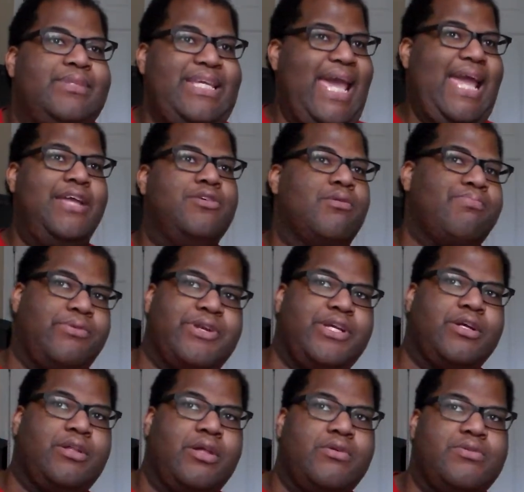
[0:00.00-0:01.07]
Kate are pretty
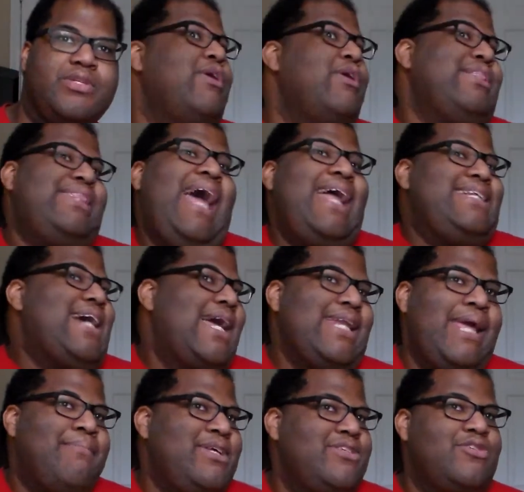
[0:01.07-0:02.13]
close. What that
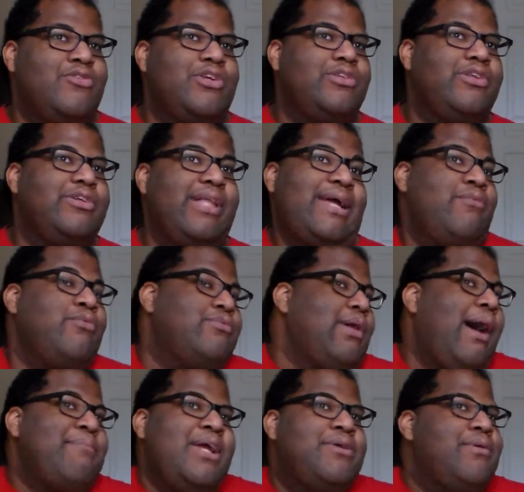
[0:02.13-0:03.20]
dynamic is going to look like.
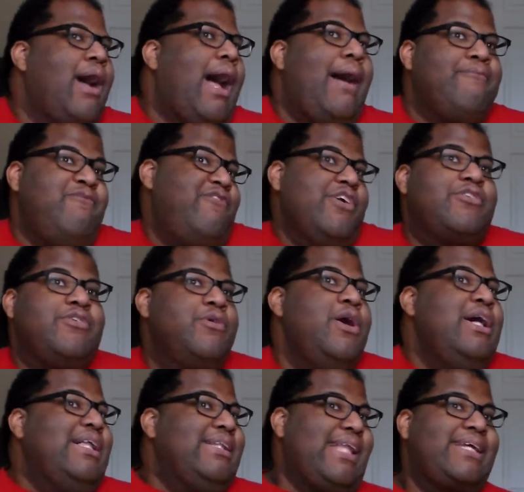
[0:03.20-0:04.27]
I mean, I feel
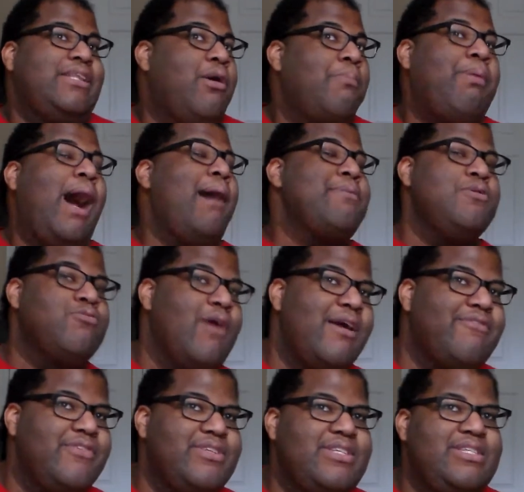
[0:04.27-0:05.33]
like they'll probably
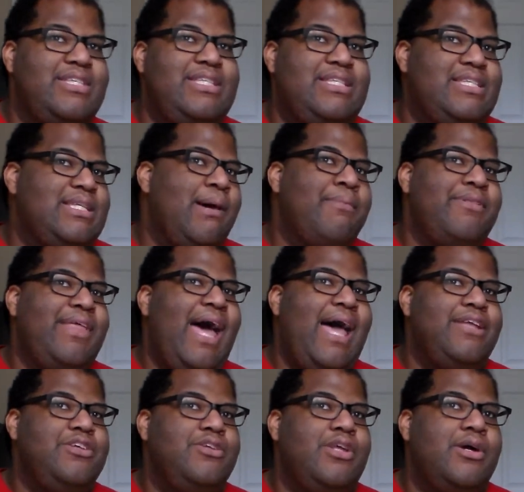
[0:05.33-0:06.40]
reference some of
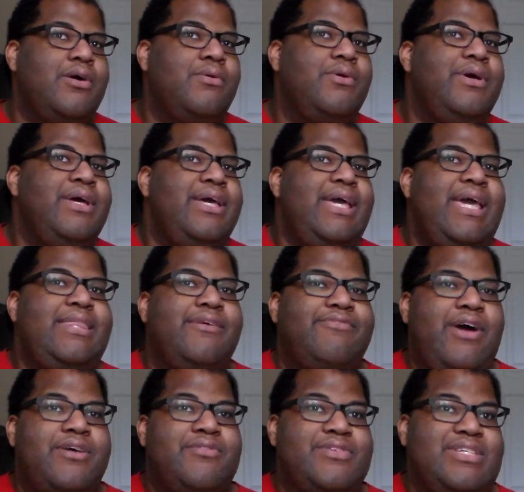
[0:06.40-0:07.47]
that, you know, in the
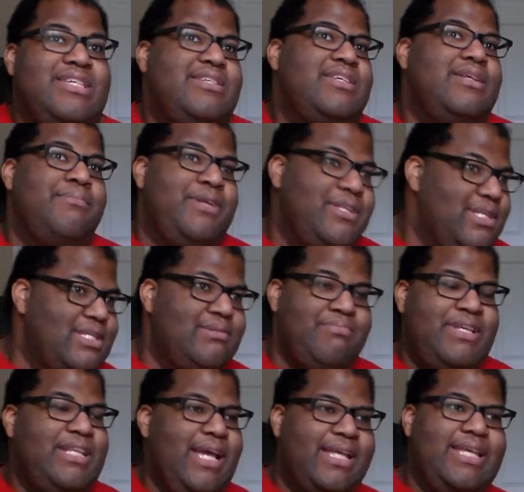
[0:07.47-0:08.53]
final season. I mean, this
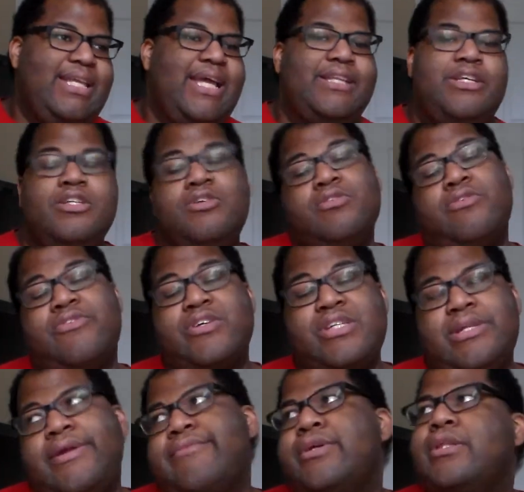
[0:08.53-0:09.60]
being that connected
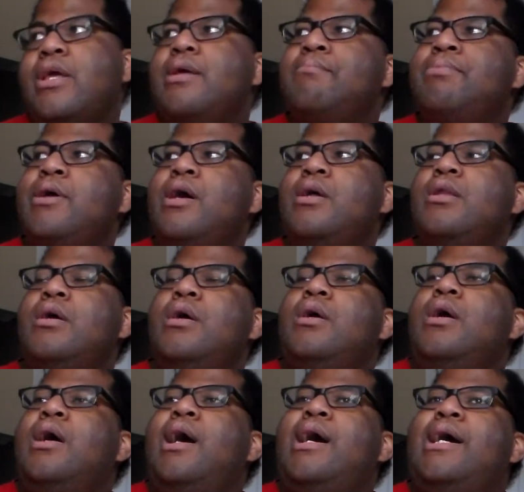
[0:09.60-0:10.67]
universe and everything. But
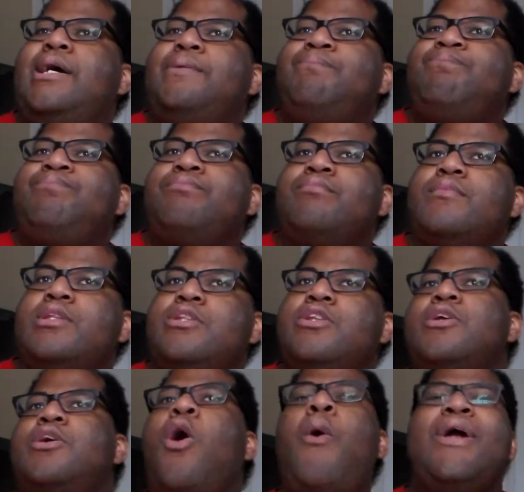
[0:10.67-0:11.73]
um,
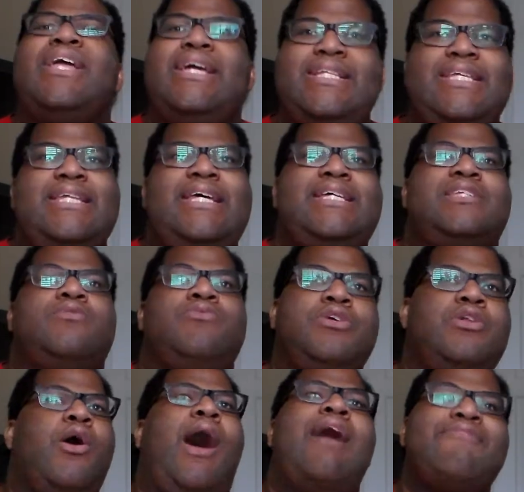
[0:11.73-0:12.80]
going into this,
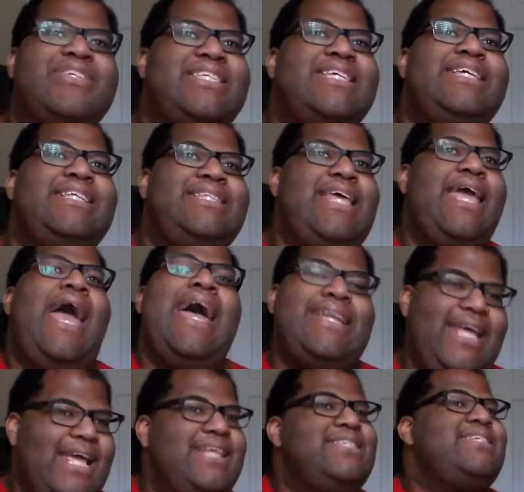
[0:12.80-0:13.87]
you know, obviously they had
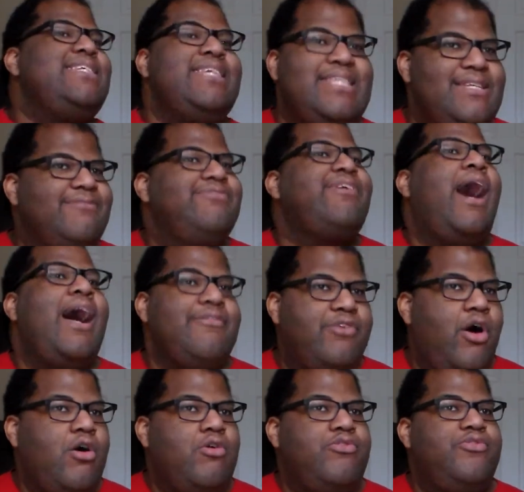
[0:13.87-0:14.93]
to end season five
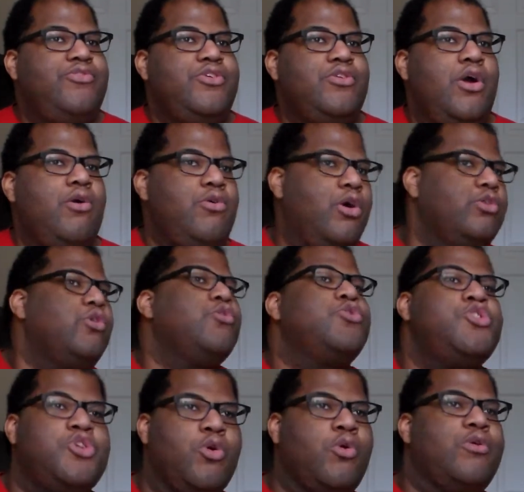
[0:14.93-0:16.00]
off, you know, a little
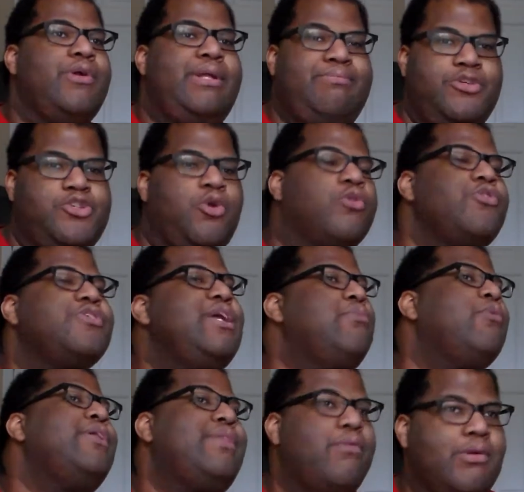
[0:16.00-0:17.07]
short, shorter
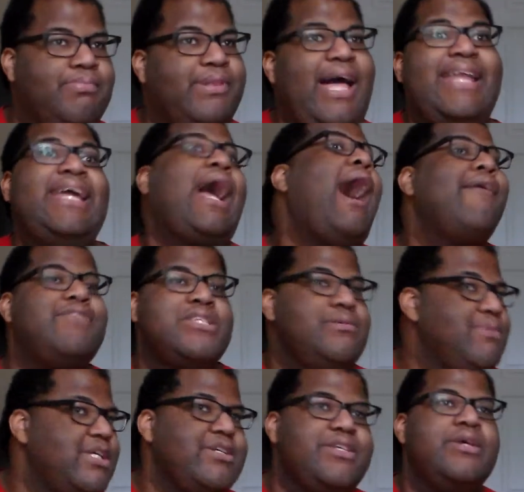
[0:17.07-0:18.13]
than what they were planning, obviously,
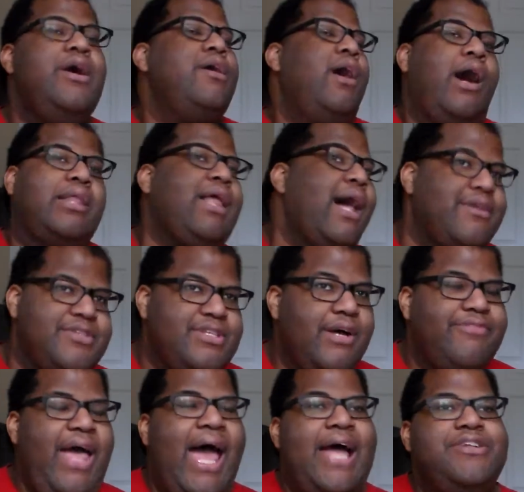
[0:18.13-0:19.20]
because a lot of
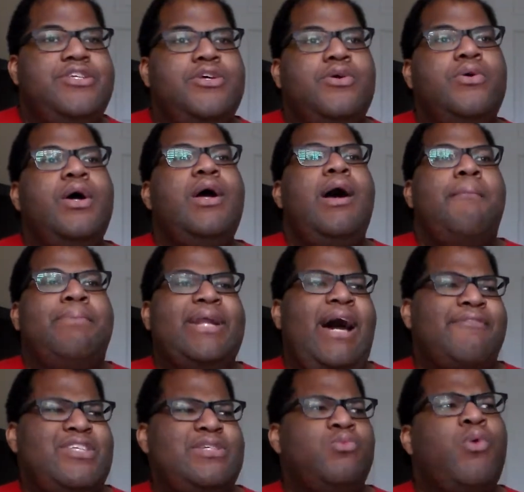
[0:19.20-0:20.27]
stuff had to. But
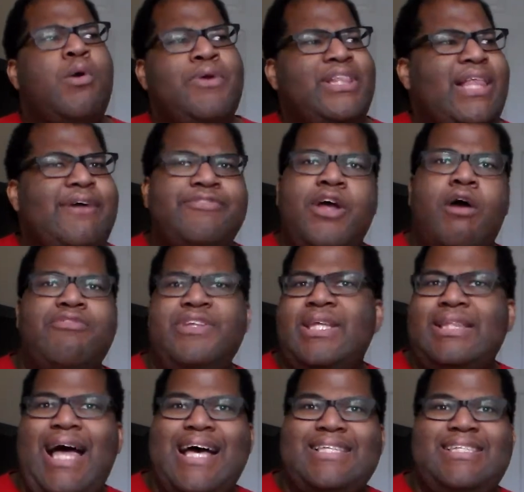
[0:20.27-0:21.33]
obviously where we left off in
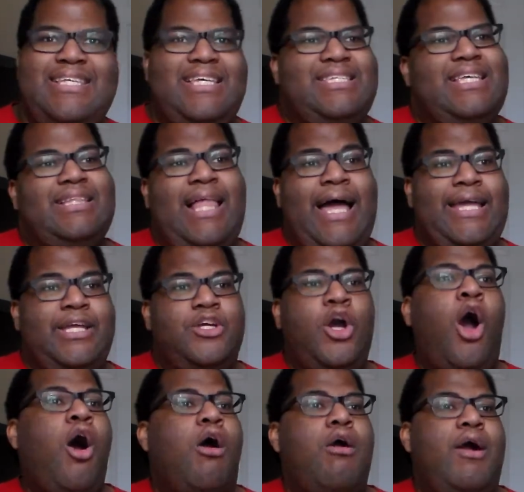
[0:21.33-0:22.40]
the last season, like
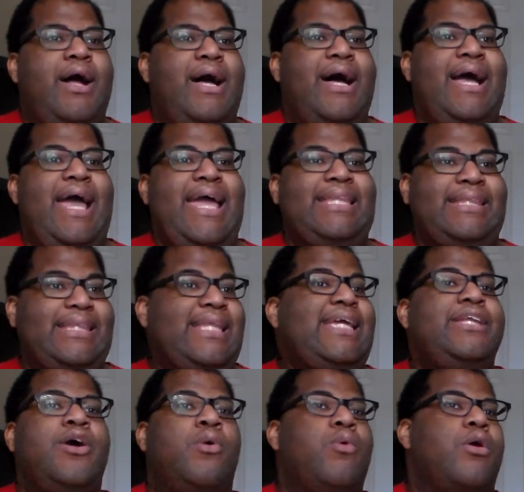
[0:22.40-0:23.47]
Kara and
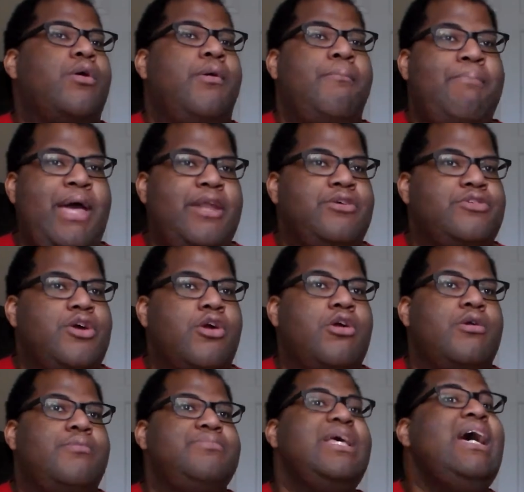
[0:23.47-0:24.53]
Lena were on better
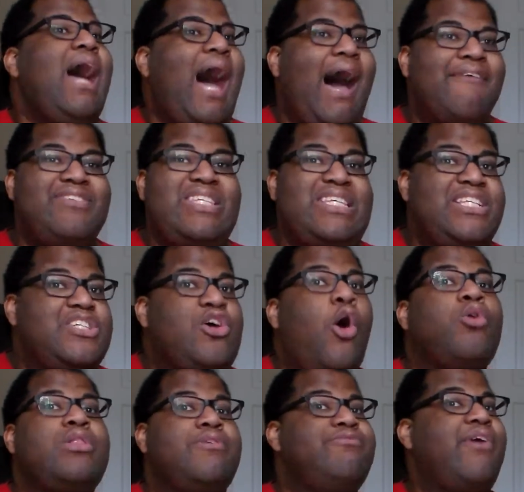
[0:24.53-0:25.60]
terms. Obviously this
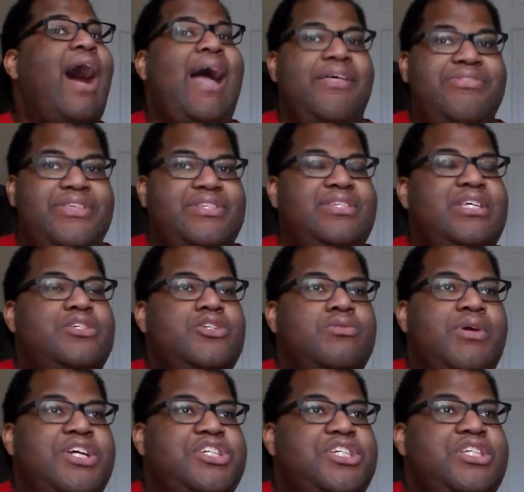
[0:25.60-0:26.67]
whole Leviathan
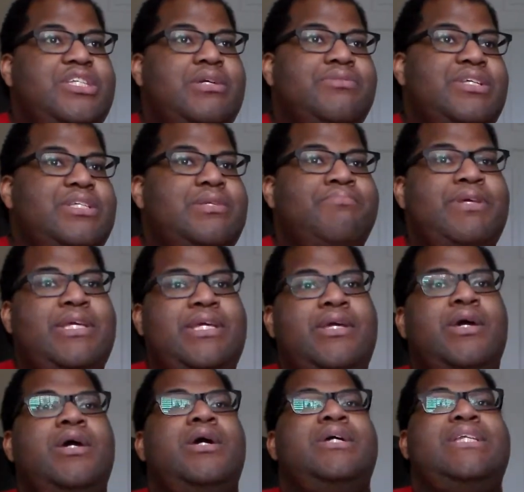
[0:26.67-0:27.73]
situation still needs to
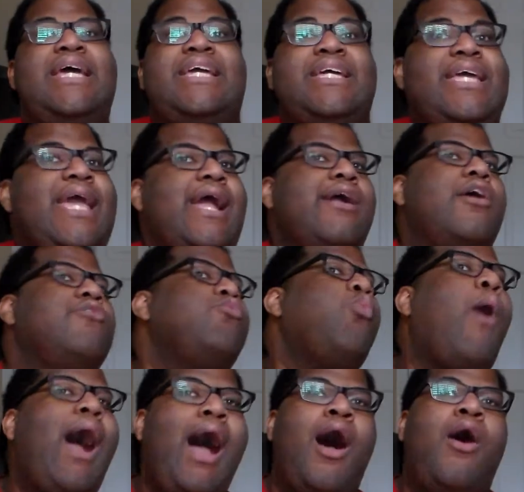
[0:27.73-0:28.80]
be taken care of
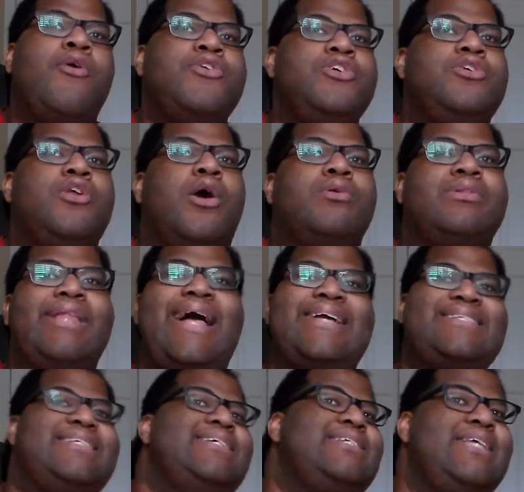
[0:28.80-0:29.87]
while, you know,
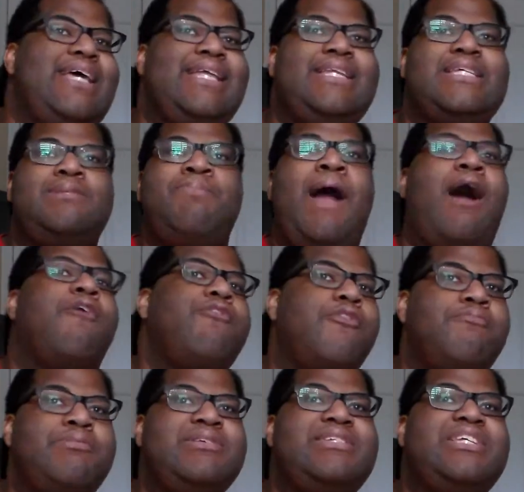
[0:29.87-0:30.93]
Lex is in this
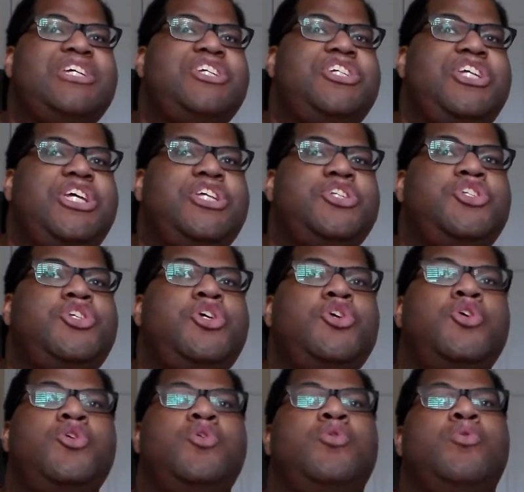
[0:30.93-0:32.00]
powerful position
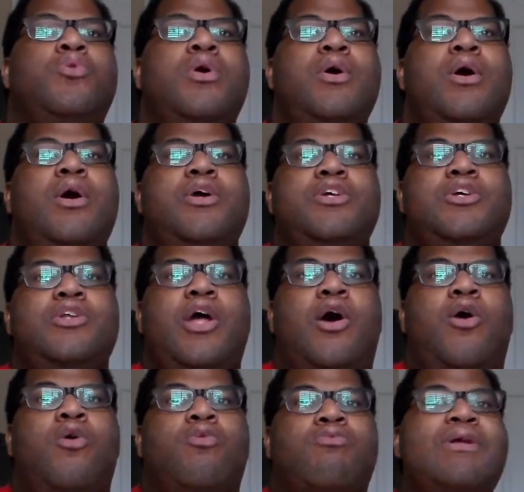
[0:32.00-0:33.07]
to, you
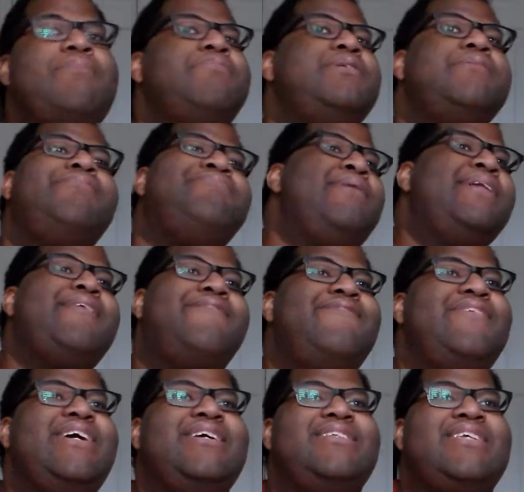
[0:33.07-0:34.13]
know, reap the
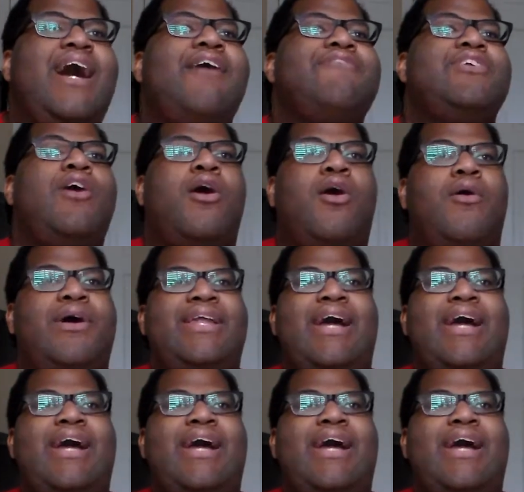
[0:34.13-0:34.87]
benefits of it all.